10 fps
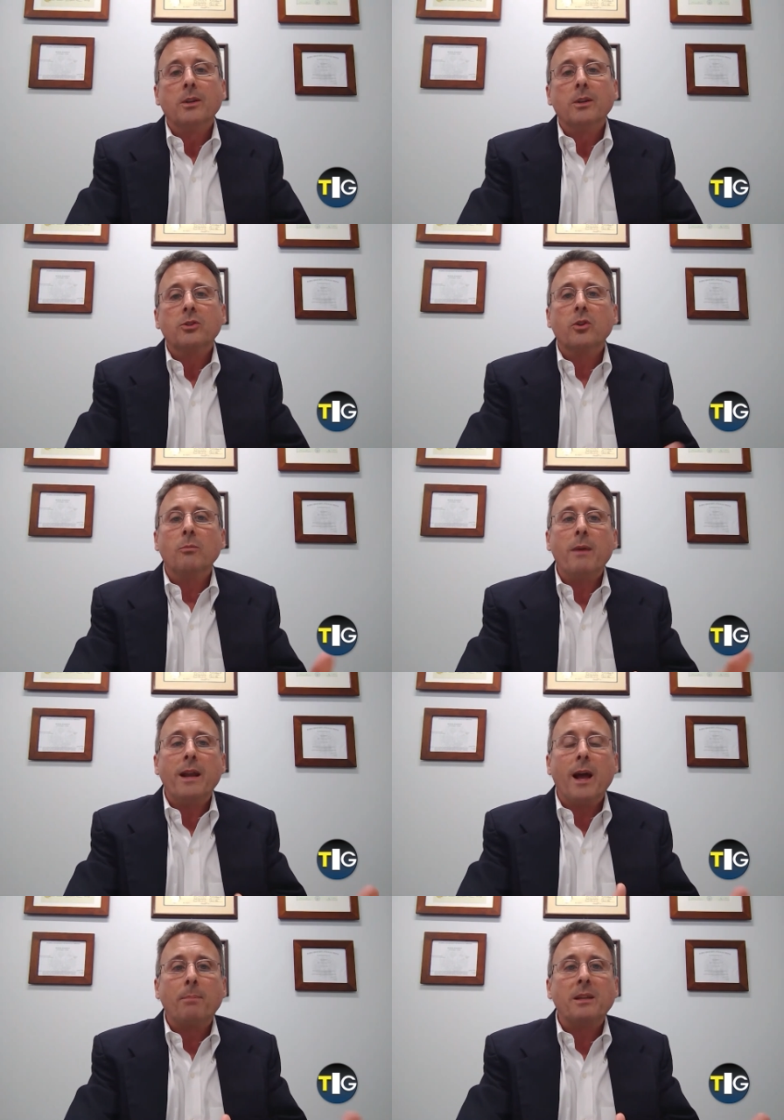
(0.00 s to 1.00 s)
So you may
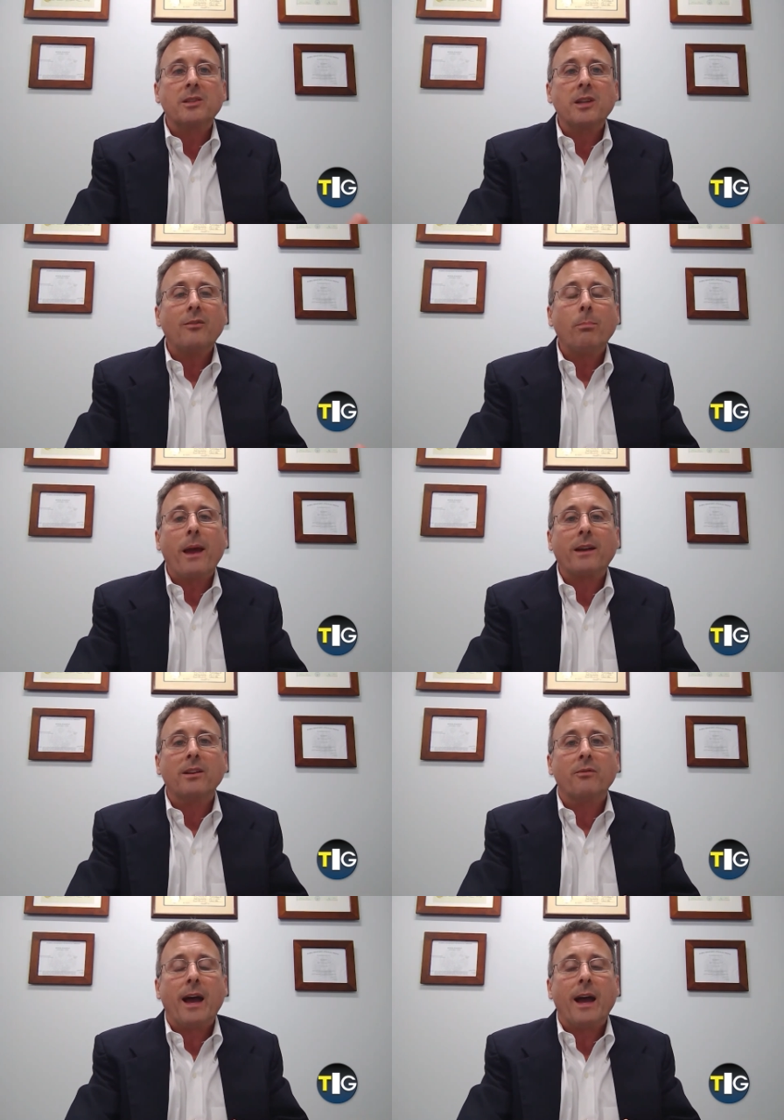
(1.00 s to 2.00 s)
not be suspect
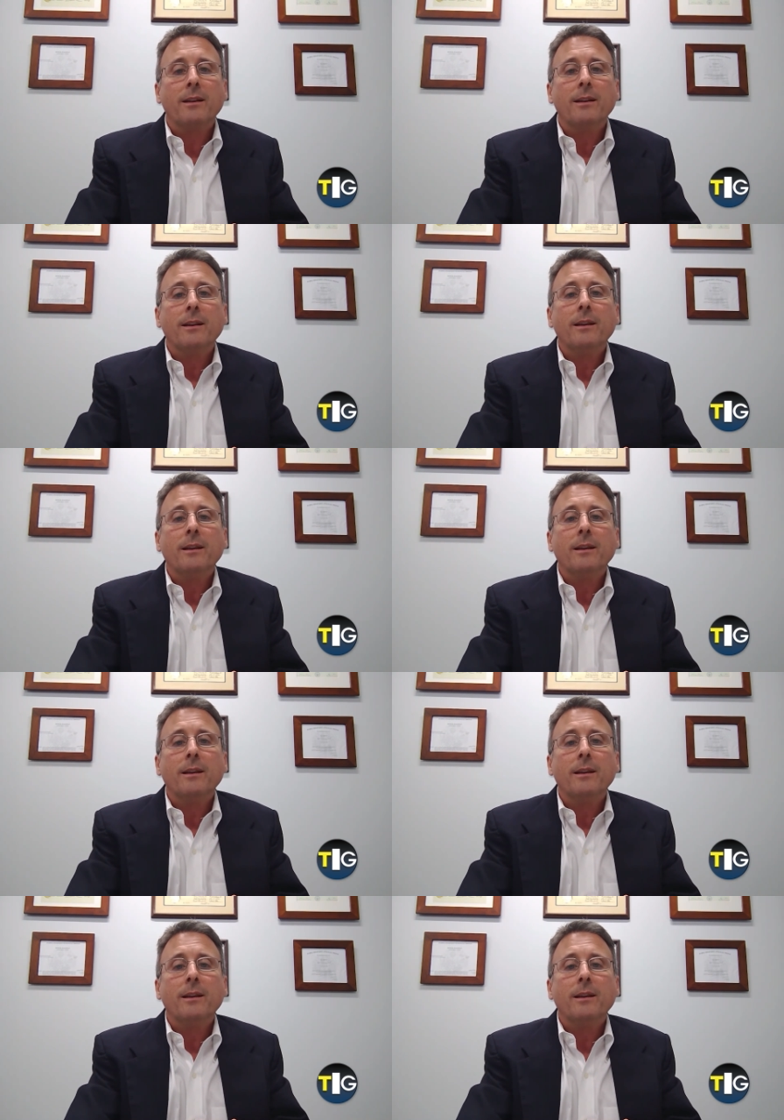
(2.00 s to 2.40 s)
of that.